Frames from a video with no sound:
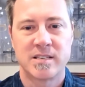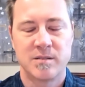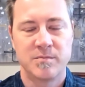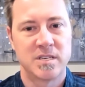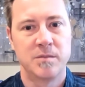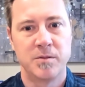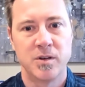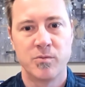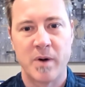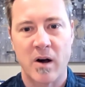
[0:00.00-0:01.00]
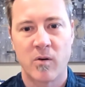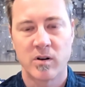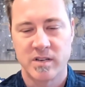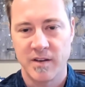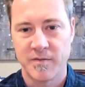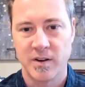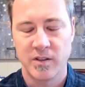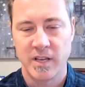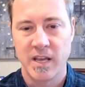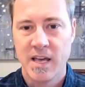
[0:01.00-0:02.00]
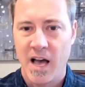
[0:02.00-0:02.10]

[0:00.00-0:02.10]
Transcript: some CPU power, definitely.